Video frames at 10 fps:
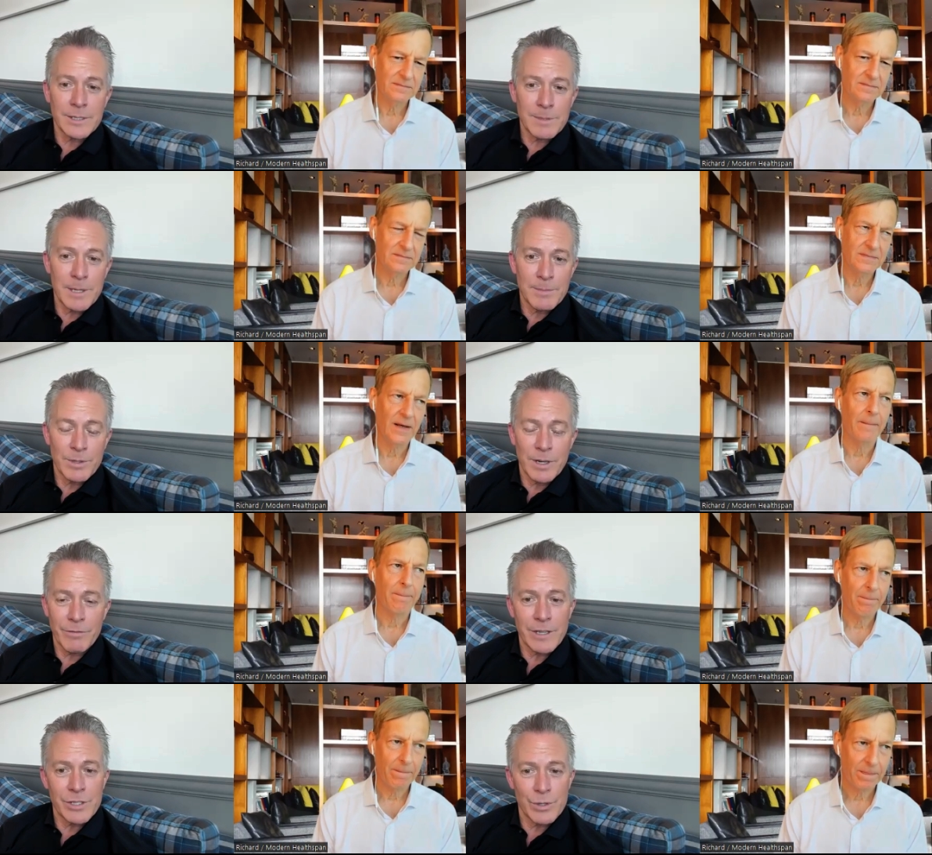Speaker 1: September, yeah.
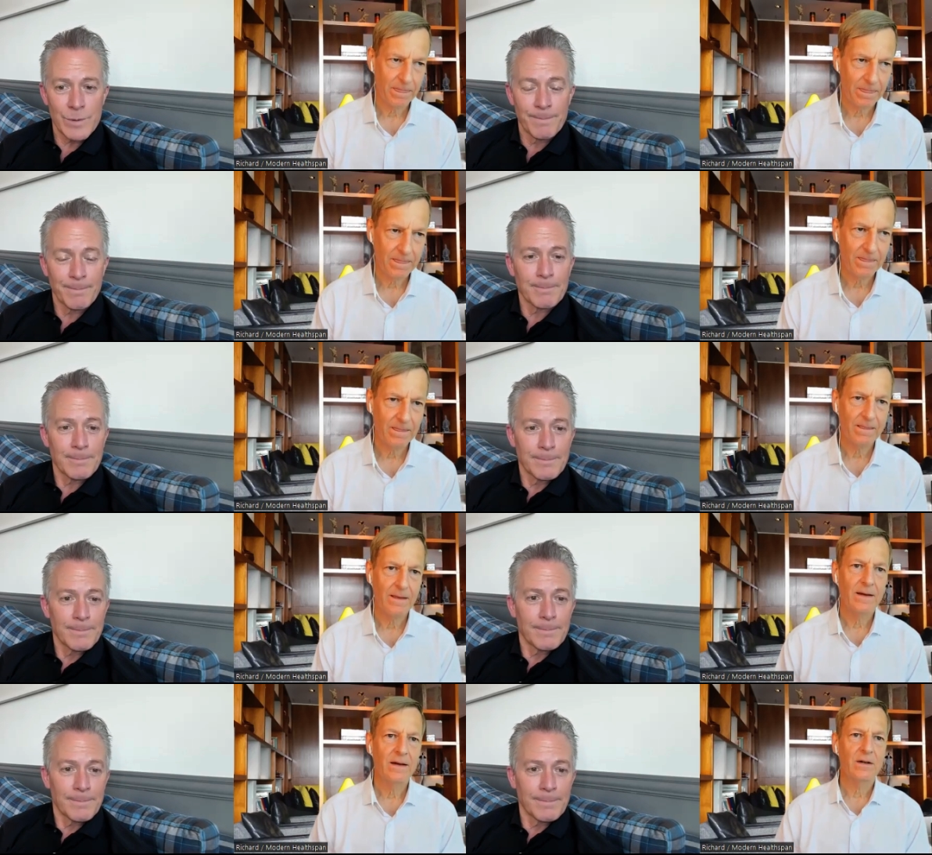our phase two.
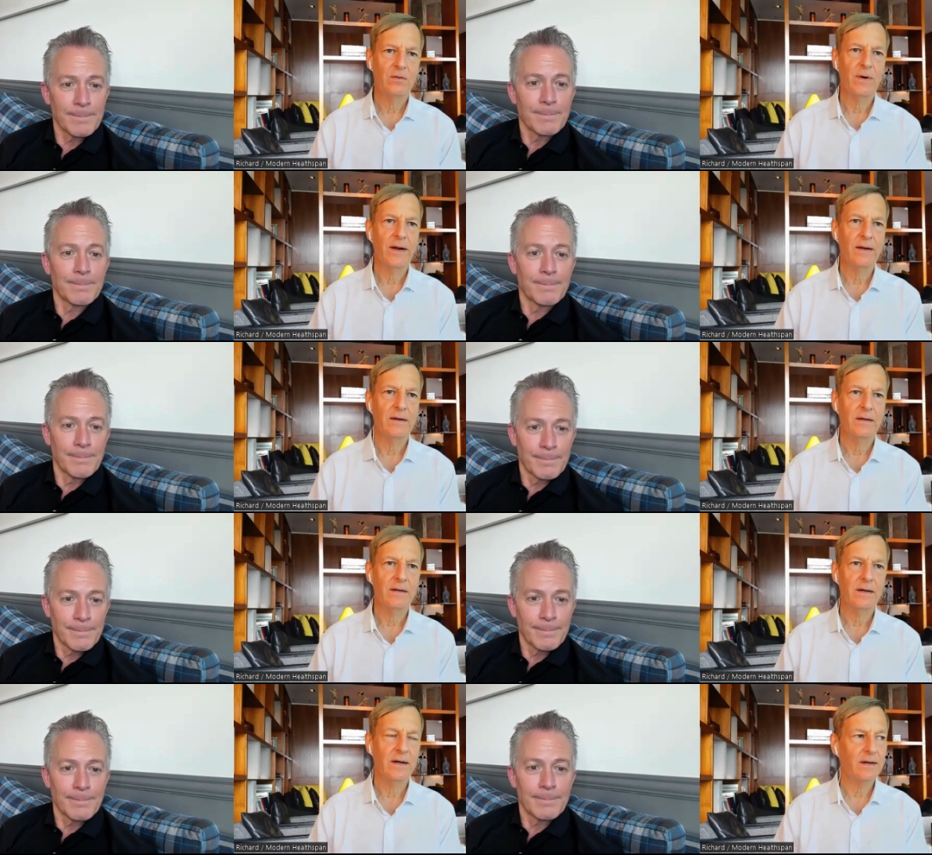
Speaker 2: Right,
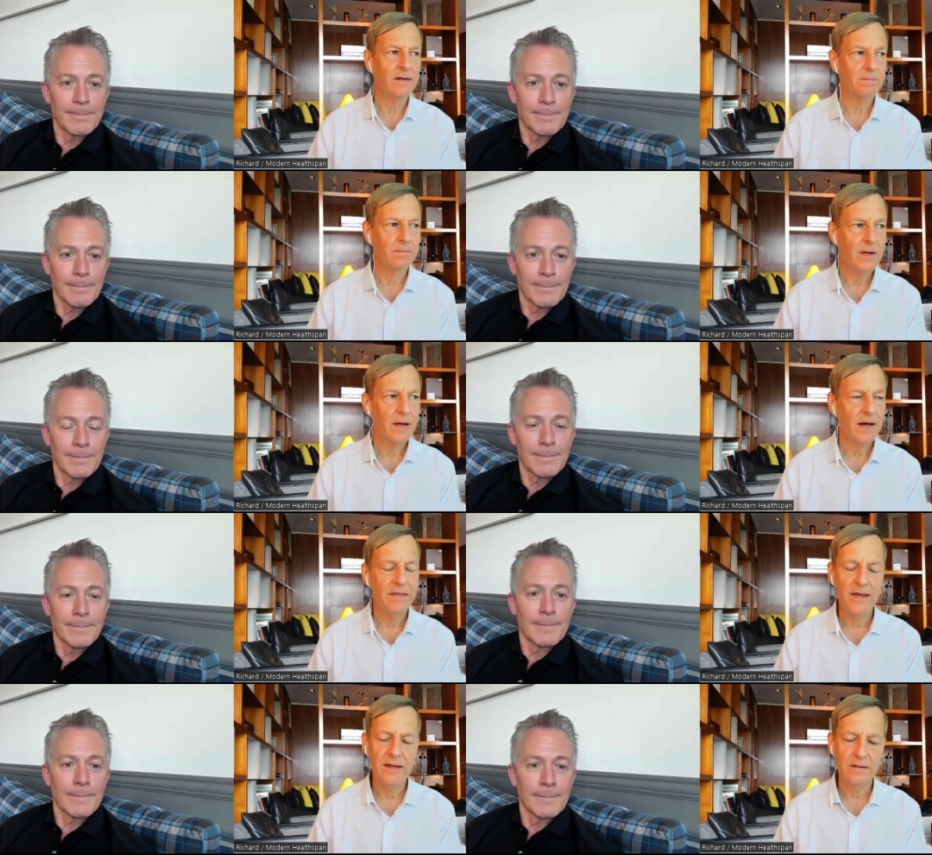um,
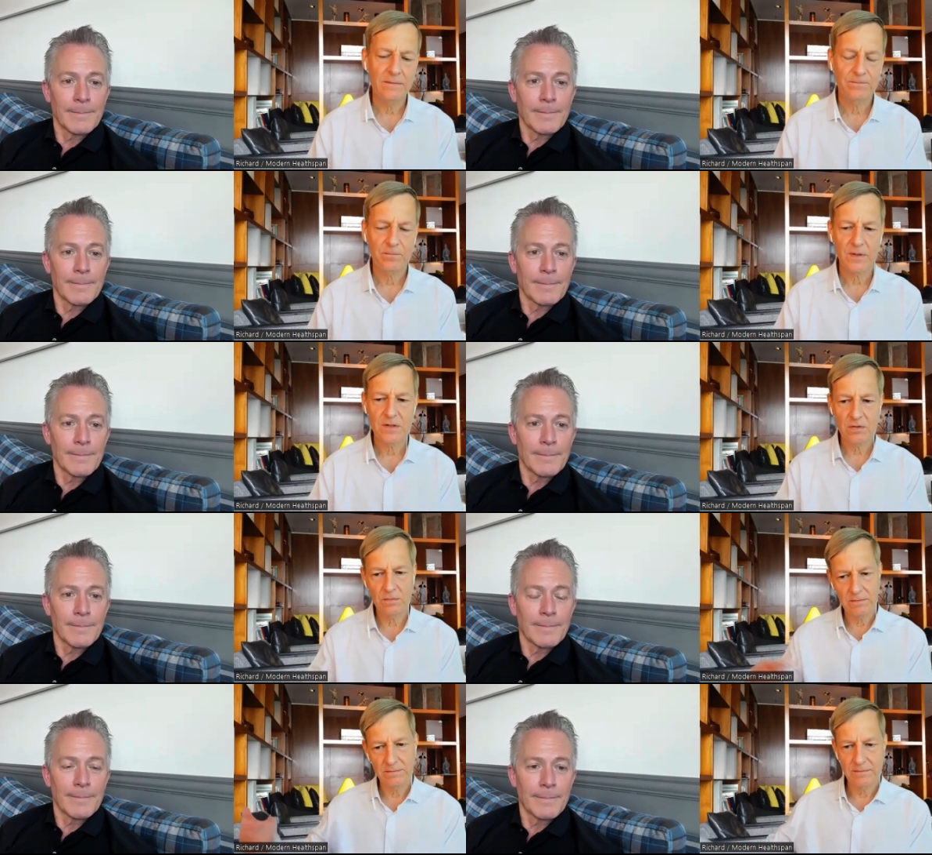and then
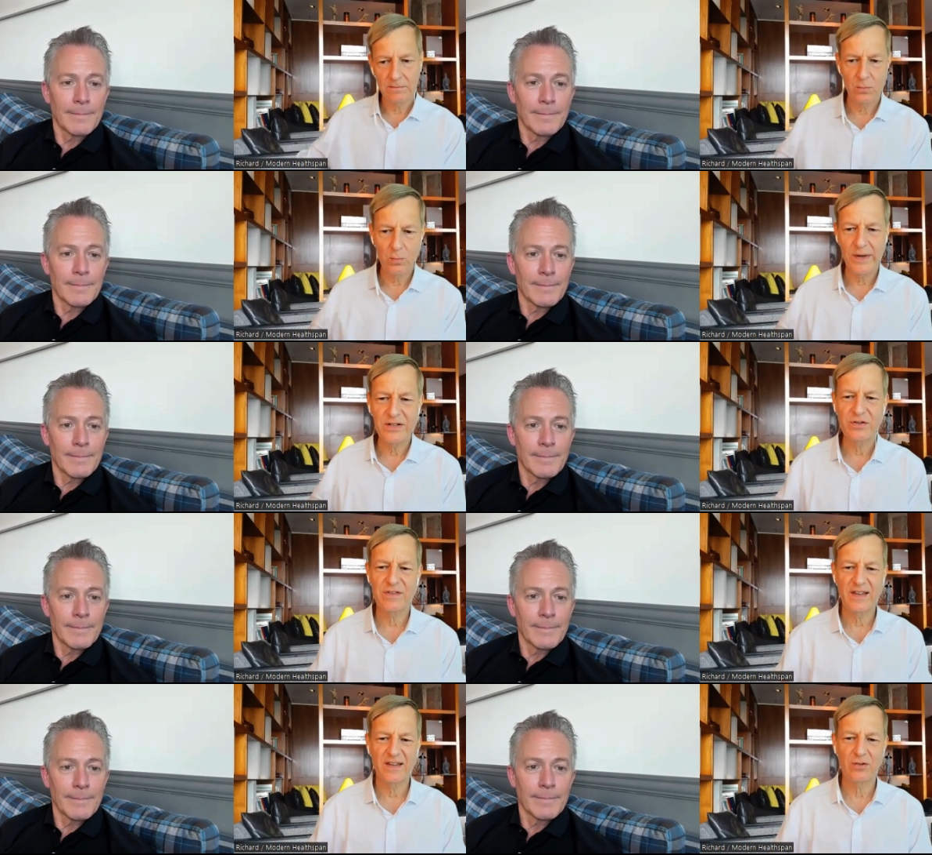so when do you
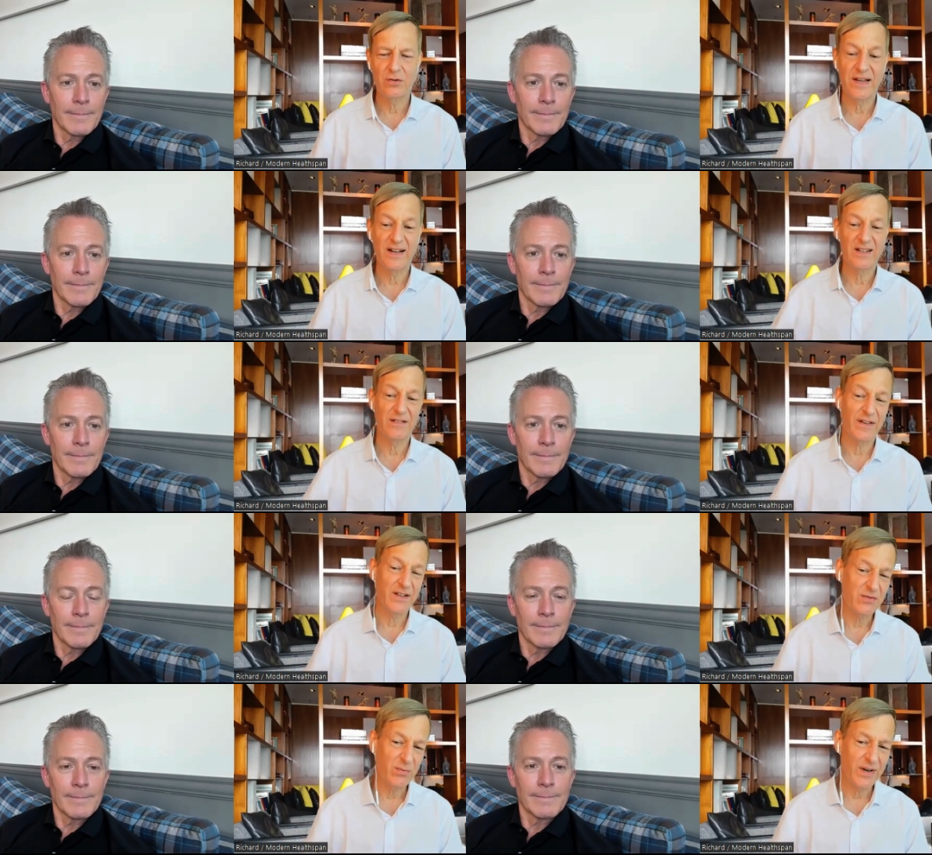think you'd get into
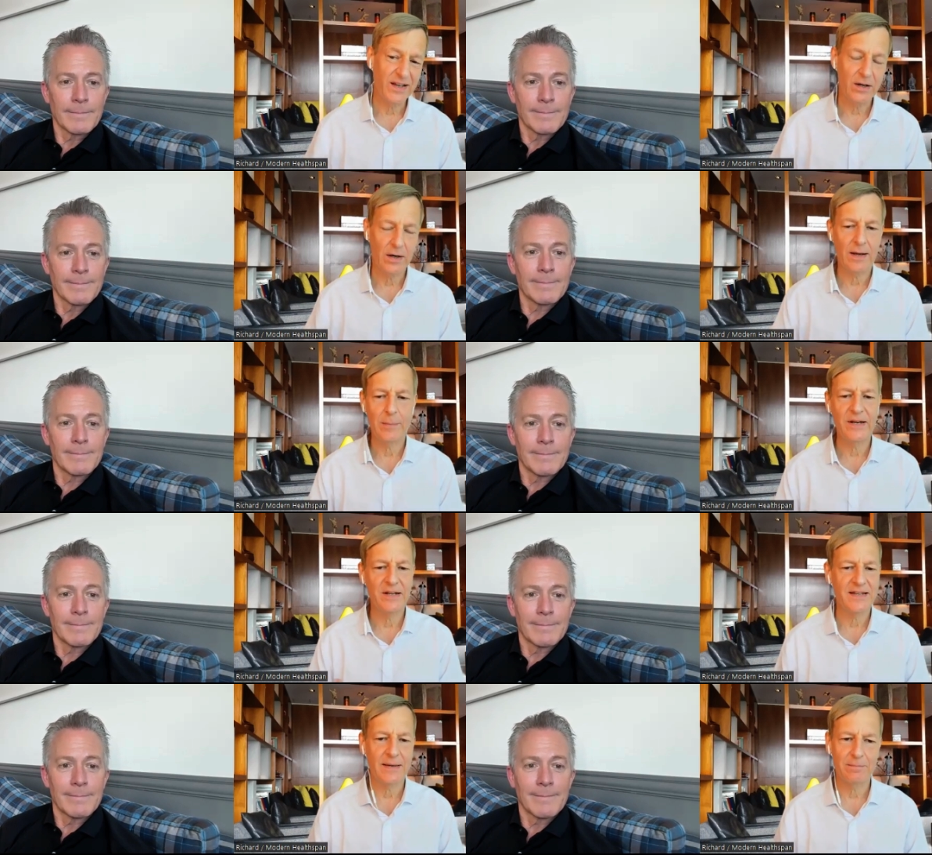phase three? I, I mean, is that